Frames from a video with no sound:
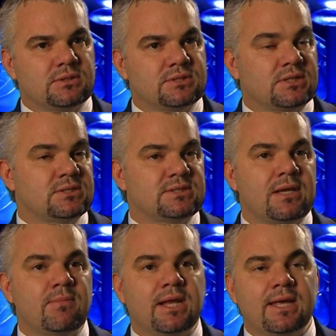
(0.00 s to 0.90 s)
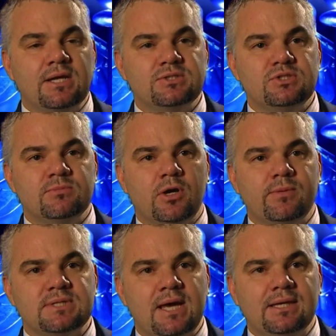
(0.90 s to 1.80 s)
such as any medications you might
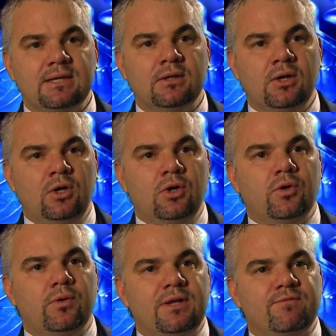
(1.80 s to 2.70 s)
be taking or any